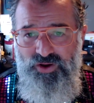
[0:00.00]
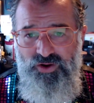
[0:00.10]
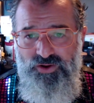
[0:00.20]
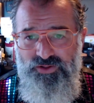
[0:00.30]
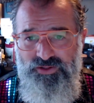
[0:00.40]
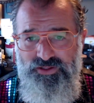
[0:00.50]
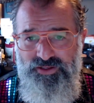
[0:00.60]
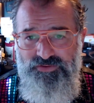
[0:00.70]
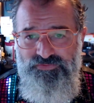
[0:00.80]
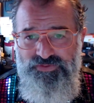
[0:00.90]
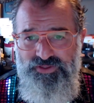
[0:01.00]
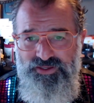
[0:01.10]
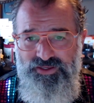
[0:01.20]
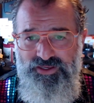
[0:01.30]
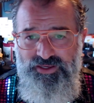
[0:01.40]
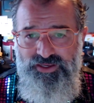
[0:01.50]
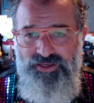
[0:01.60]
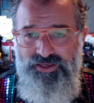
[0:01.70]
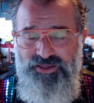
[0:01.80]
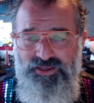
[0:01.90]
all of the
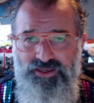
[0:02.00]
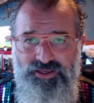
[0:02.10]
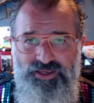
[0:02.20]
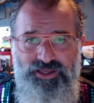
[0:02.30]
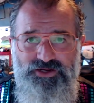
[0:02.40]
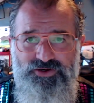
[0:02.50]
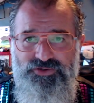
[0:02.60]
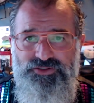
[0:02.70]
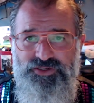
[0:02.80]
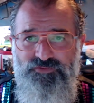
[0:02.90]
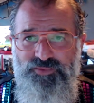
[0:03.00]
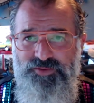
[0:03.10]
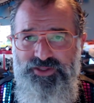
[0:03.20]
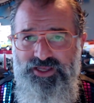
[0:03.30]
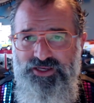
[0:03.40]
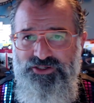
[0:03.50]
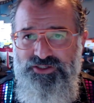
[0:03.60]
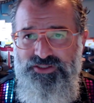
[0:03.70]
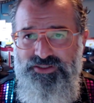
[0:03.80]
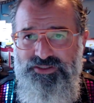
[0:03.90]
editors of
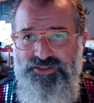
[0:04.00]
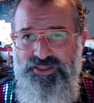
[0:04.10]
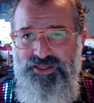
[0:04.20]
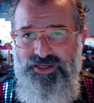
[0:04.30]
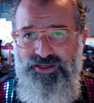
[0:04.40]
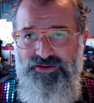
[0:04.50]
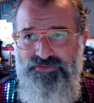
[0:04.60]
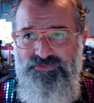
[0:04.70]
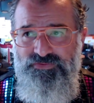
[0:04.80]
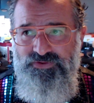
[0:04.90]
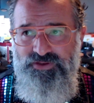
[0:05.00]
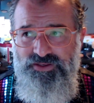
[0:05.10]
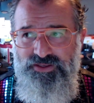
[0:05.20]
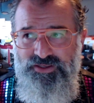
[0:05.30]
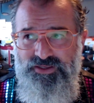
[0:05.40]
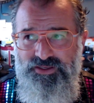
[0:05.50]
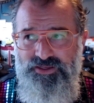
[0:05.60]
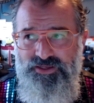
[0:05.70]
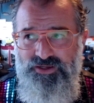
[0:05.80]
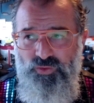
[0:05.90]
publications that have
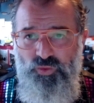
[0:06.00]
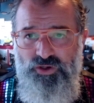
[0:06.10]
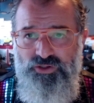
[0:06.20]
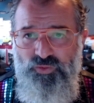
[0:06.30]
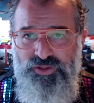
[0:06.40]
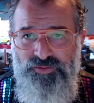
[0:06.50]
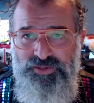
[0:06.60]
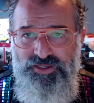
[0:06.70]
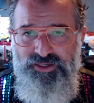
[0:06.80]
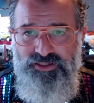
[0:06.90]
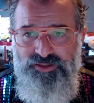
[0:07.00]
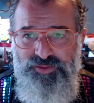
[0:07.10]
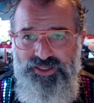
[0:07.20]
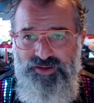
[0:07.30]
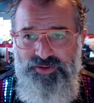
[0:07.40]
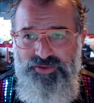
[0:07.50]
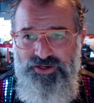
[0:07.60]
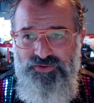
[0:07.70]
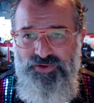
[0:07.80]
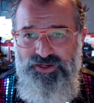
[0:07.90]
worked with me to become a
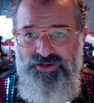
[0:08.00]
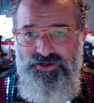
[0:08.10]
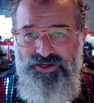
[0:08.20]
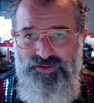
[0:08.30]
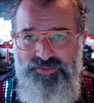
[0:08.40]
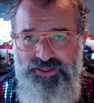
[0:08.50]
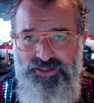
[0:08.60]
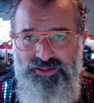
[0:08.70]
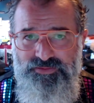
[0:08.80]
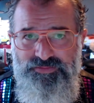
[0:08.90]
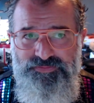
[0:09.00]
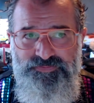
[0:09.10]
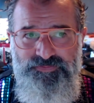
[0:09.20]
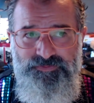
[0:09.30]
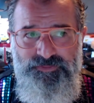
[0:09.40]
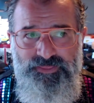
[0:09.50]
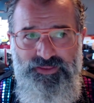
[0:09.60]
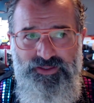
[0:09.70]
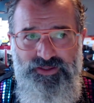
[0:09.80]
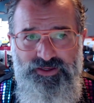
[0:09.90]
better writer on Medium.
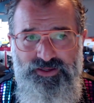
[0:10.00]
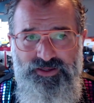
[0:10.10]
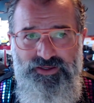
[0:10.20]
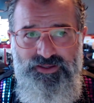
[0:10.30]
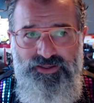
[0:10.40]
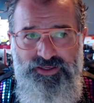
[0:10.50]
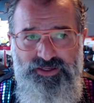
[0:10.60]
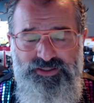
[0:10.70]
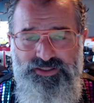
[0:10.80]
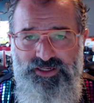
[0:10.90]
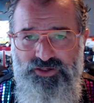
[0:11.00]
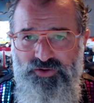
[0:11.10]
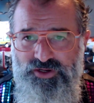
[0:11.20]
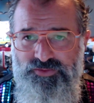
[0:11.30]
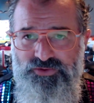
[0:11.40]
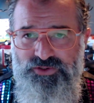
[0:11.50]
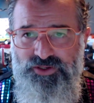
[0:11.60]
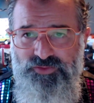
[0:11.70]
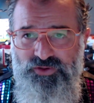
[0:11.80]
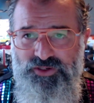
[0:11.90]
It is an incredible
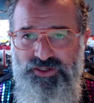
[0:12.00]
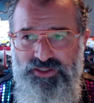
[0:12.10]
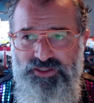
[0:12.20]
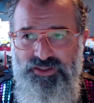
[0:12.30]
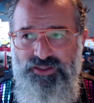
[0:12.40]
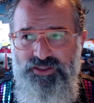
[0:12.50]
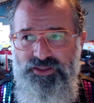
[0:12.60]
community.